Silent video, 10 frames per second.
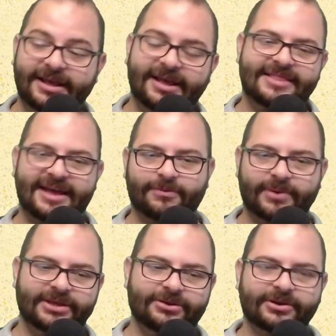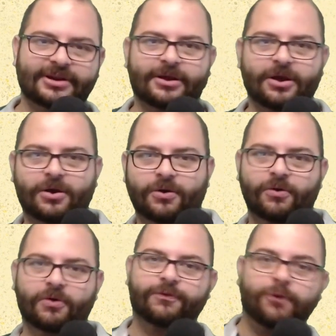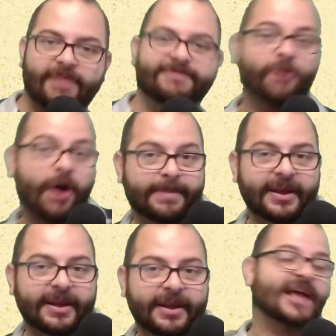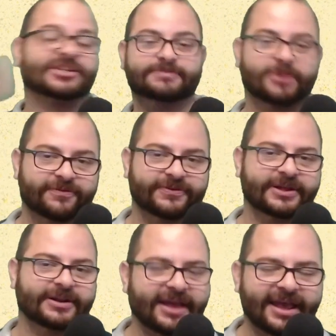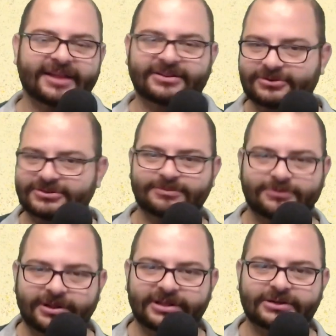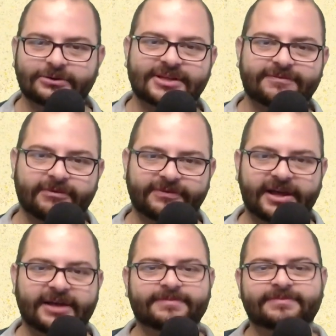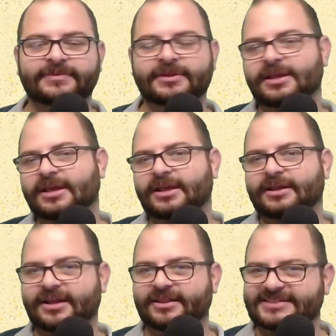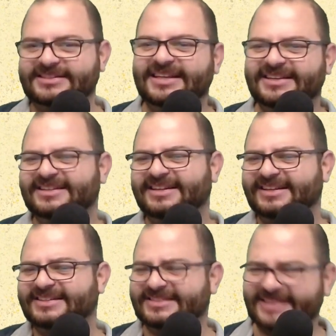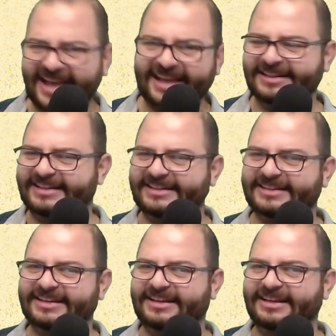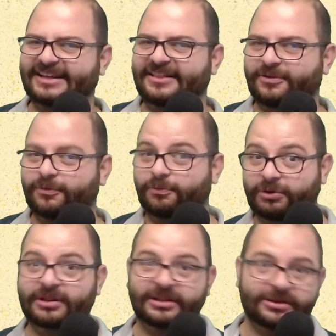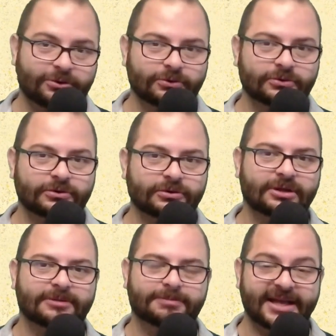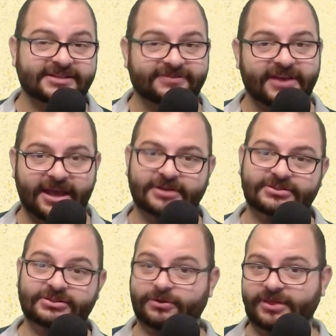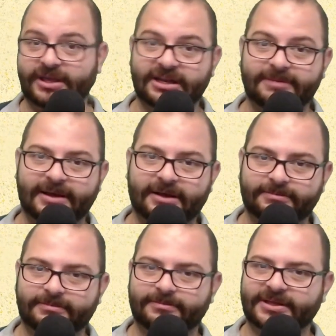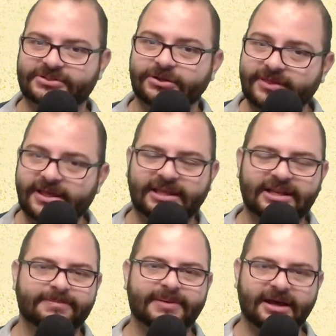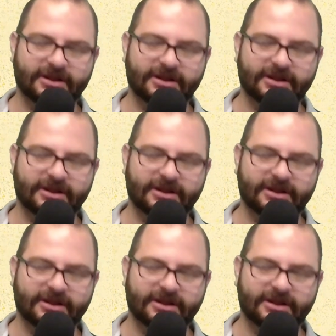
That way you get to go flop, flop, and catch them both in and do some really cool stuff with that. Now, this isn't exactly the really cool Blades of Chaos you're thinking about, because you're thinking about